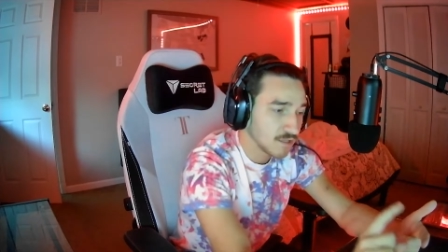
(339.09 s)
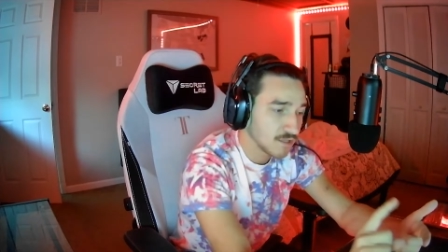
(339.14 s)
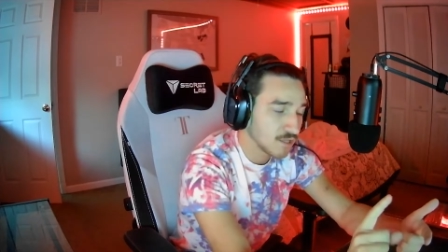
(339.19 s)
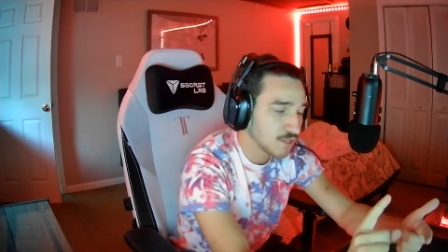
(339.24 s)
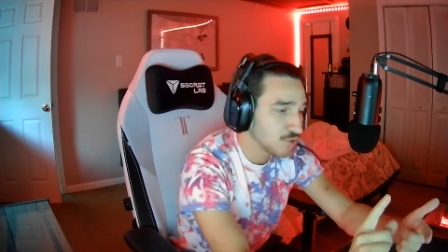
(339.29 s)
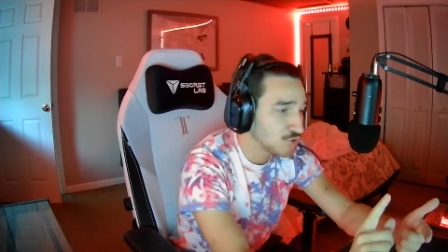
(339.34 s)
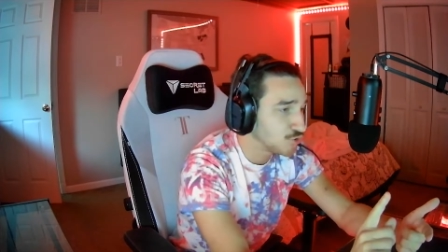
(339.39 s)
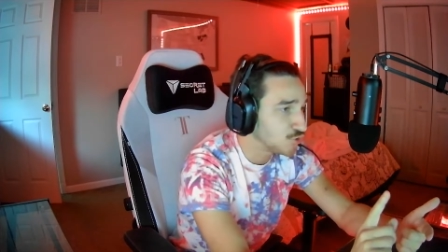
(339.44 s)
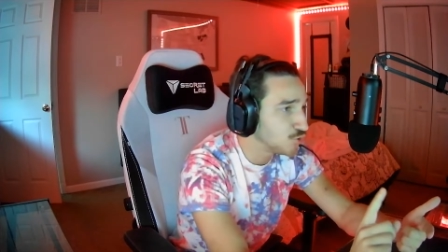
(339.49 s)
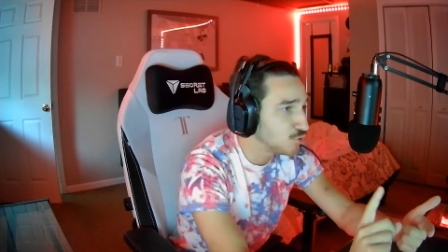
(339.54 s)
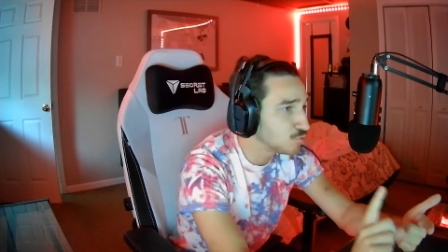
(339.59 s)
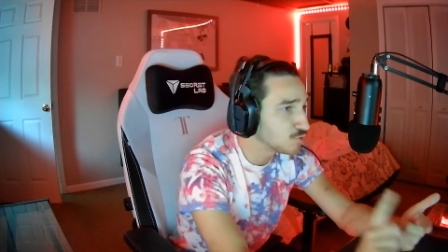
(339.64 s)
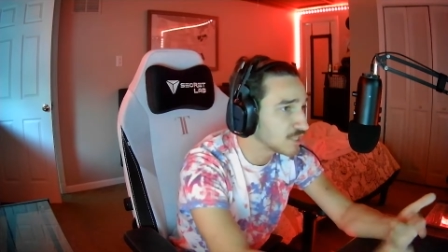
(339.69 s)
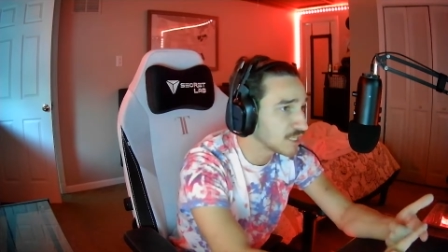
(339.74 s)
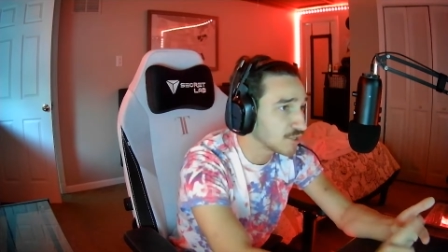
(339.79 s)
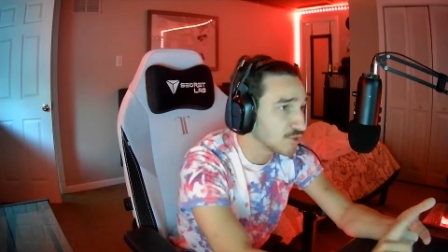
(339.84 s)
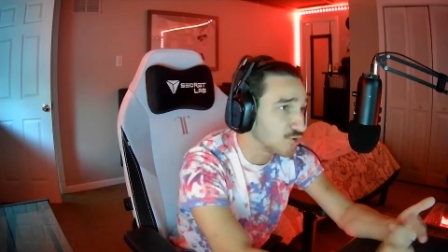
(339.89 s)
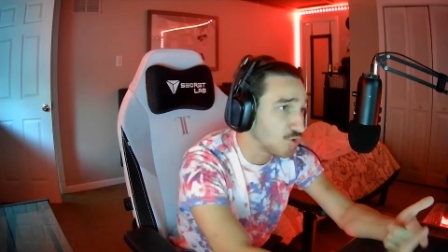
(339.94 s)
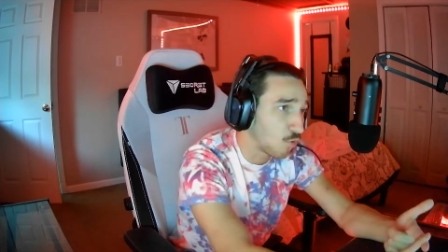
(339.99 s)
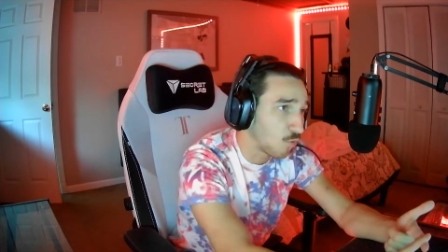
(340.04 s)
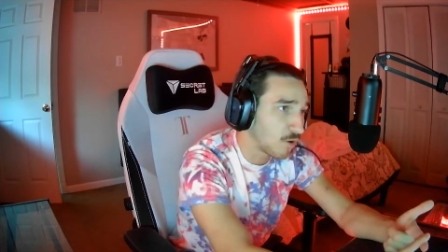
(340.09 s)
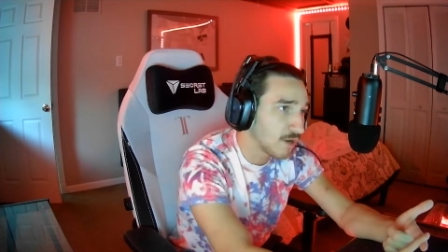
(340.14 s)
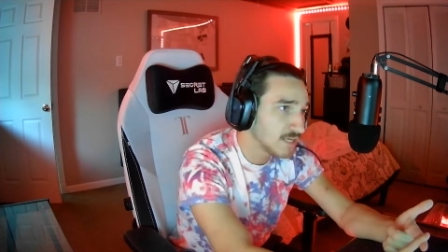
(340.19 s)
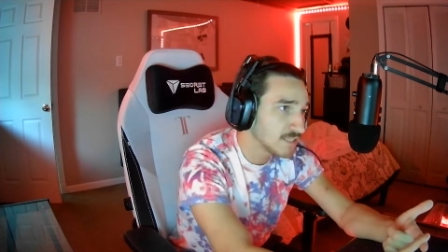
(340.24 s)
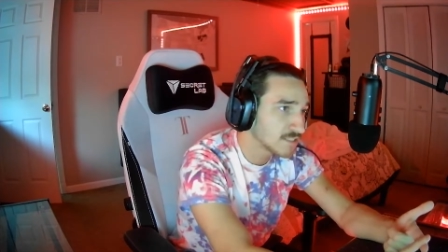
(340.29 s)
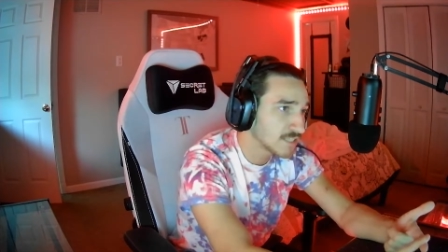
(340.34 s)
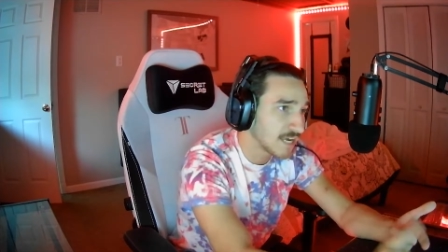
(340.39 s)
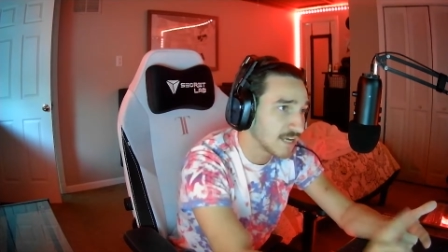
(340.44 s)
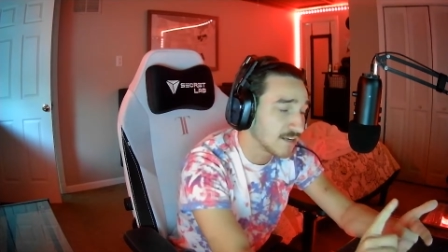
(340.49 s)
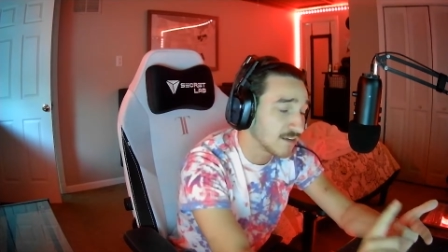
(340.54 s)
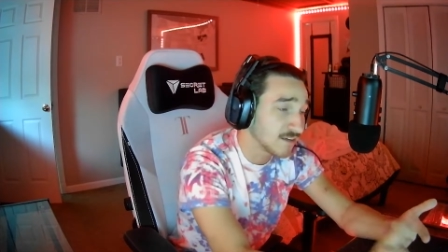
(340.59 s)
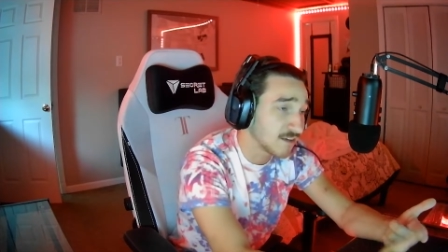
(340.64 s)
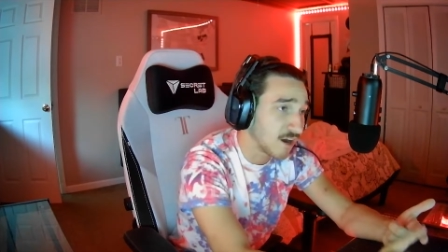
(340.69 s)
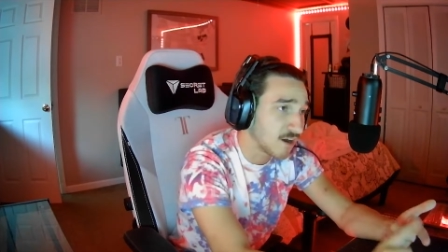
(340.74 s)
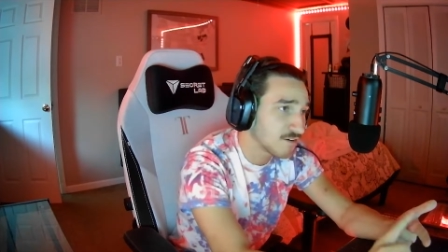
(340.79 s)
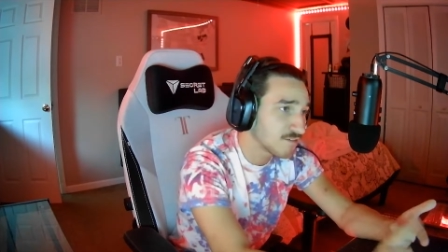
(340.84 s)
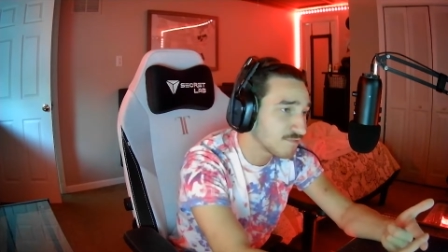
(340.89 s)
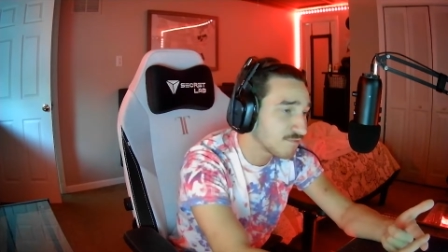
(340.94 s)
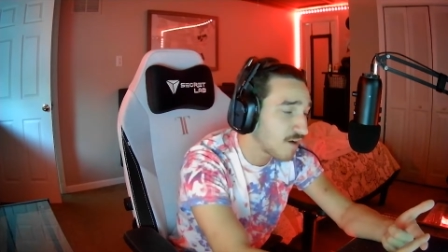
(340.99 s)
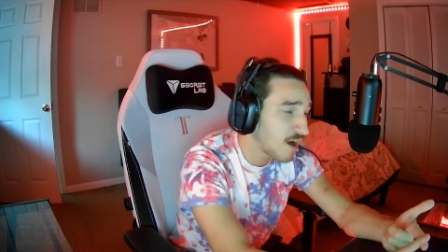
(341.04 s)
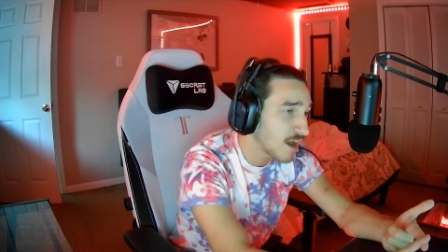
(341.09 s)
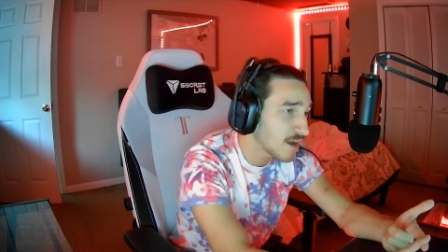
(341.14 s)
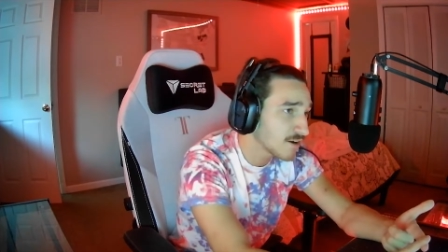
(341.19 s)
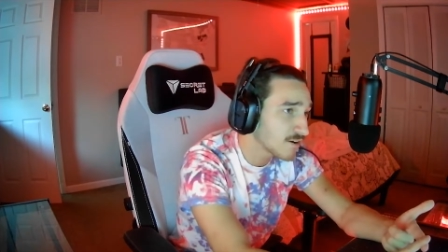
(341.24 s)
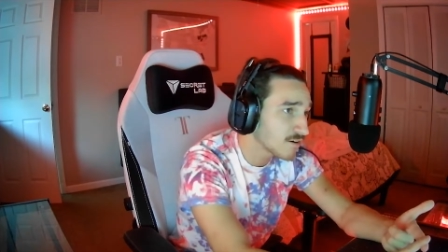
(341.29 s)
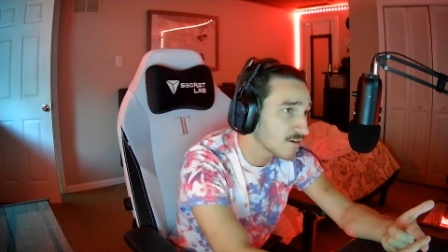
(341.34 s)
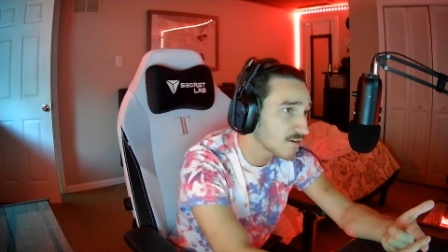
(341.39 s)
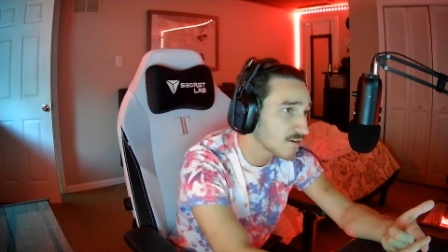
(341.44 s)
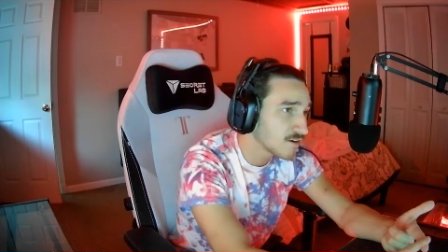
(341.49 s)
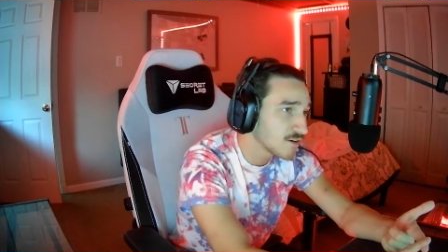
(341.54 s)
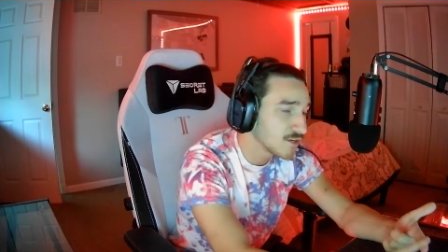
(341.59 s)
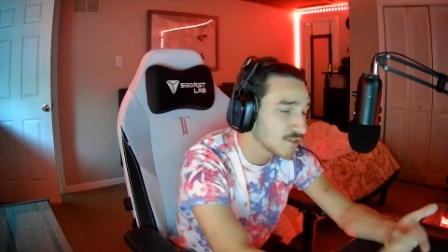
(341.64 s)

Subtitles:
using noise and gunfire